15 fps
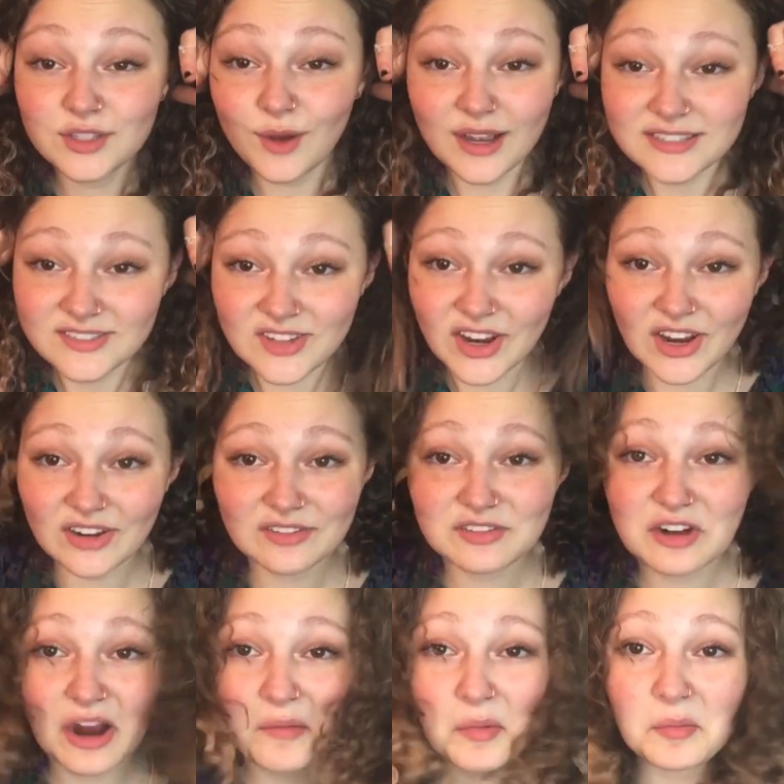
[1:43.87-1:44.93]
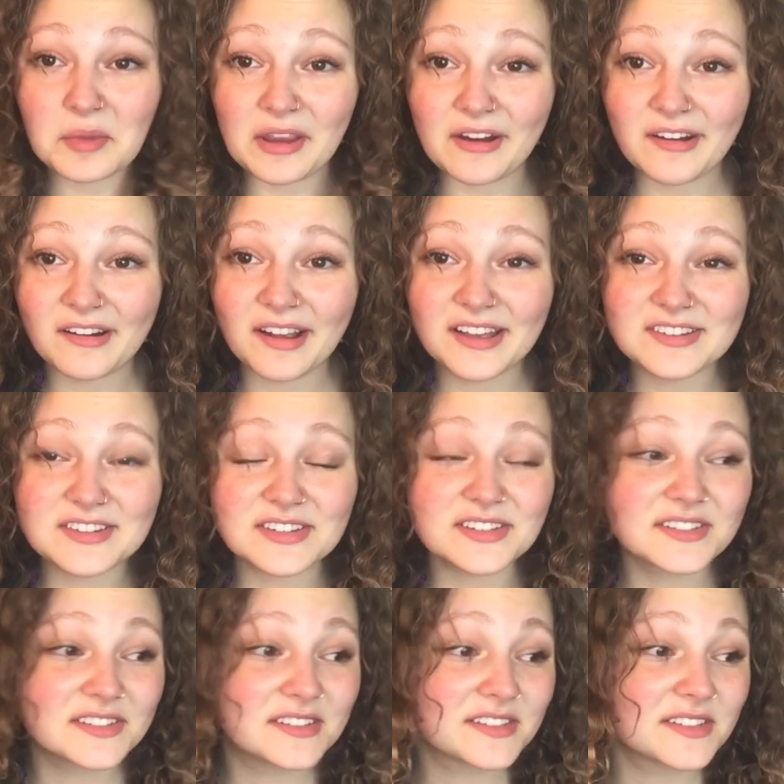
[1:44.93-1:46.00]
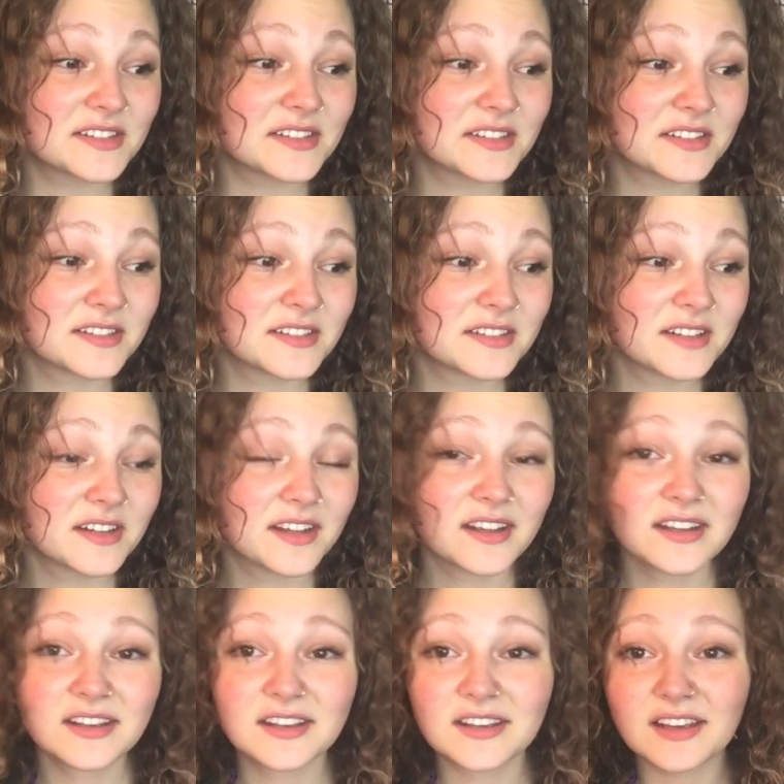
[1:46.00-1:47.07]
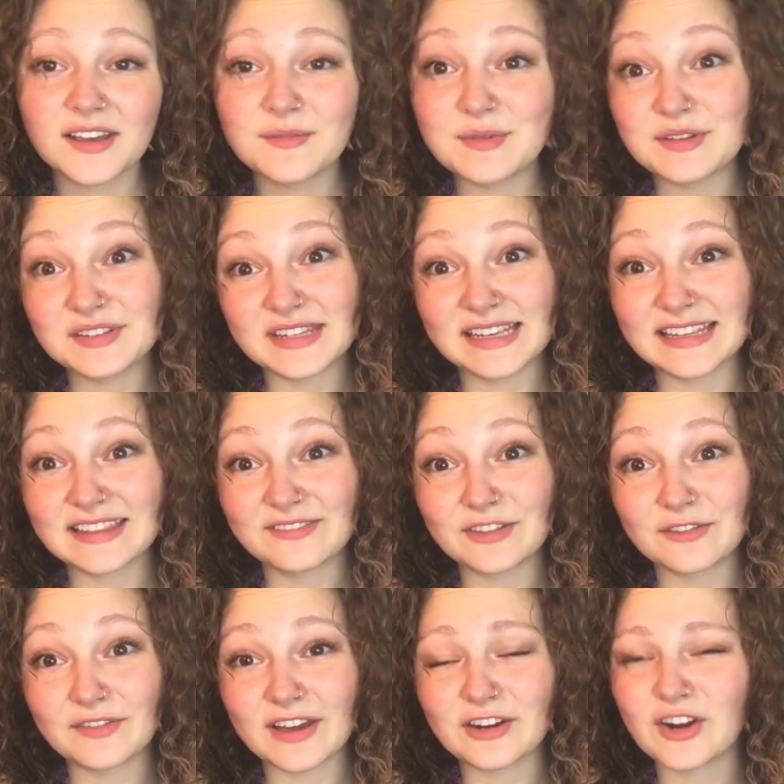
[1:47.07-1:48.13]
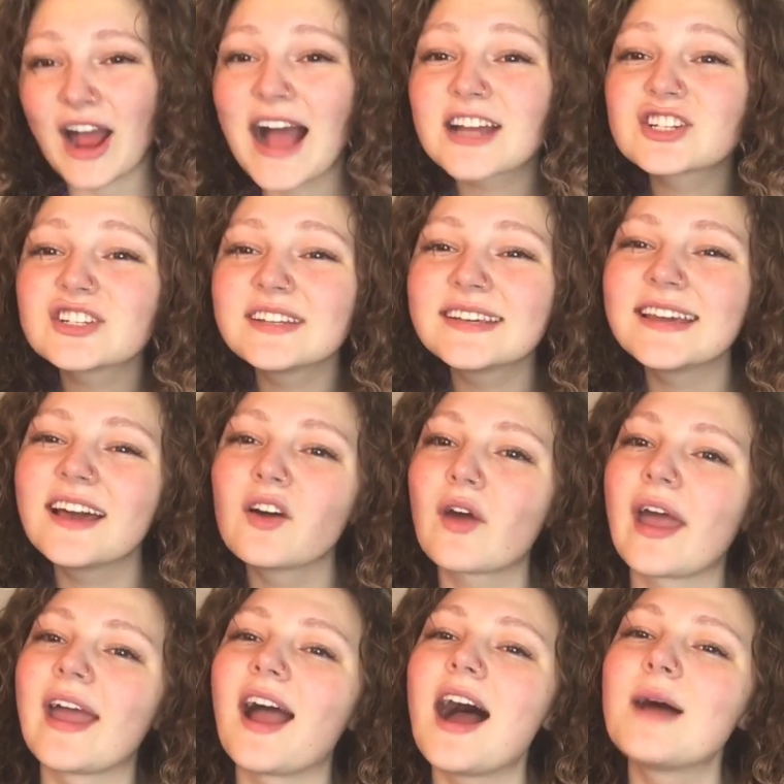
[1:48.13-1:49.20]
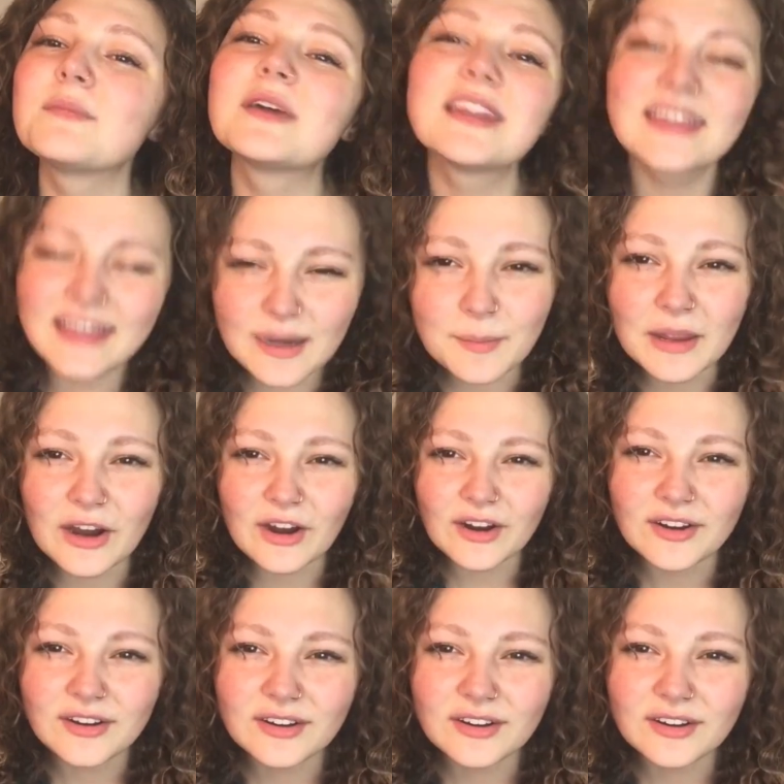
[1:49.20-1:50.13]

I didn't grab a mirror, I just am using the viewfinder. Actually, okay, I'm gonna get a mirror.